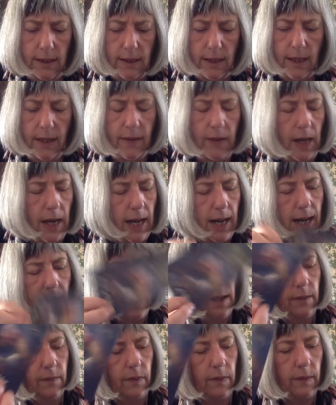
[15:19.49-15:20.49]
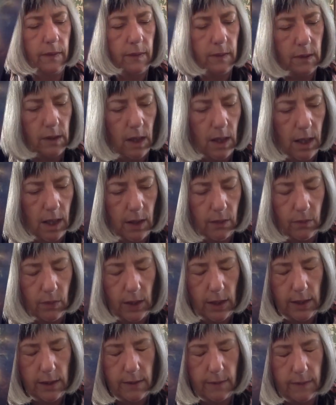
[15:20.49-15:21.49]
And the heart of the sky,
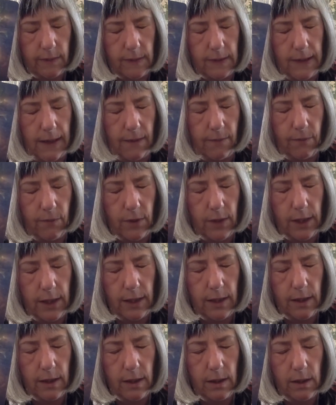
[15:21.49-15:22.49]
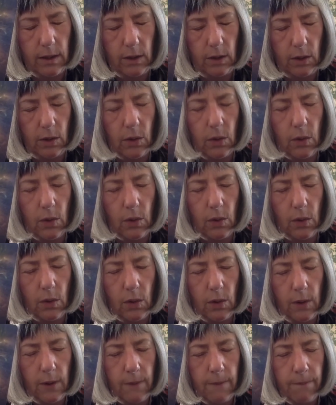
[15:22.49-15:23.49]
rediscovering your
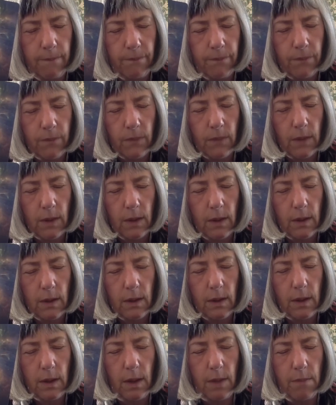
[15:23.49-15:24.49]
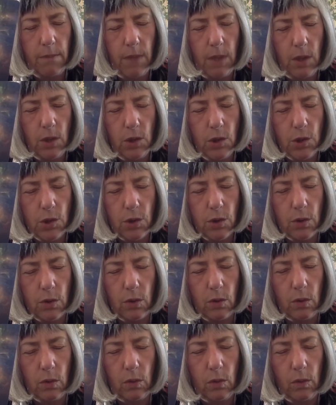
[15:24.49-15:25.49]

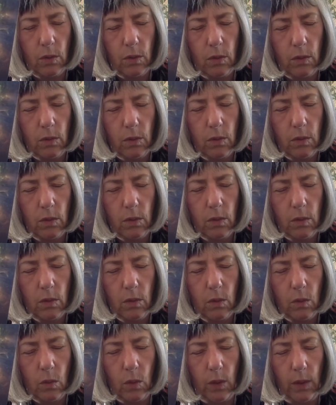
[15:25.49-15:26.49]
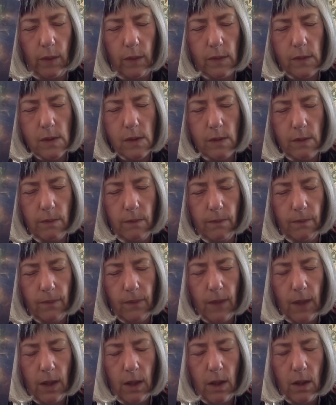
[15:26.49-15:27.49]
emotional wisdom,
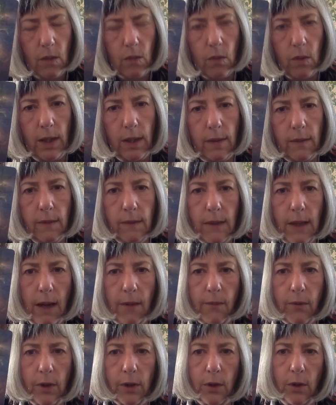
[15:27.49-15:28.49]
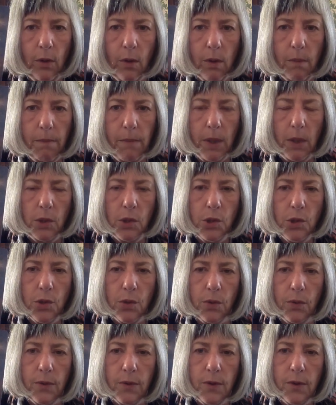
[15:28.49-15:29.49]
rediscovering your
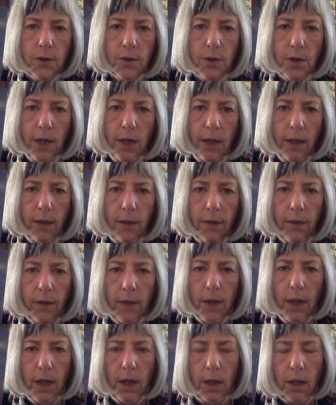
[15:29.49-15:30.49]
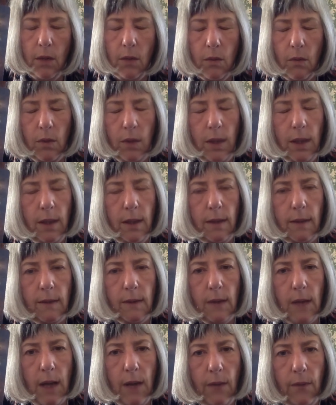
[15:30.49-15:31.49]
emotional strength,
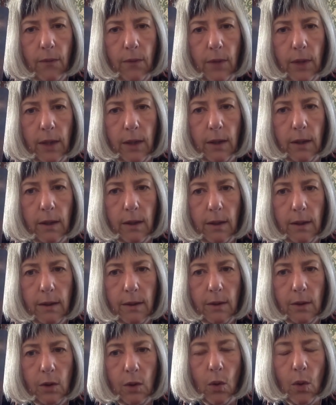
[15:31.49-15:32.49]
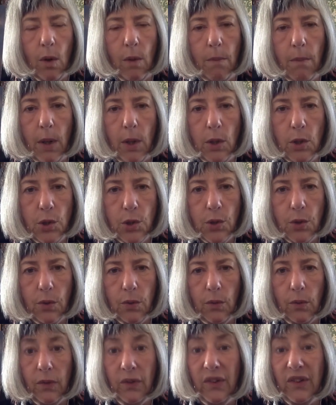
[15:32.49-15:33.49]
rediscovering your
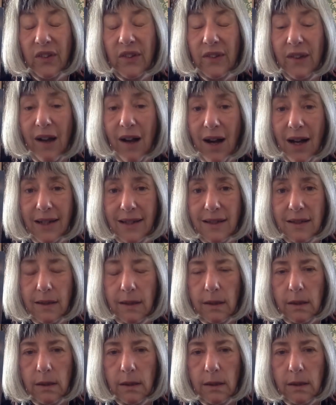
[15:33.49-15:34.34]
emotional sight.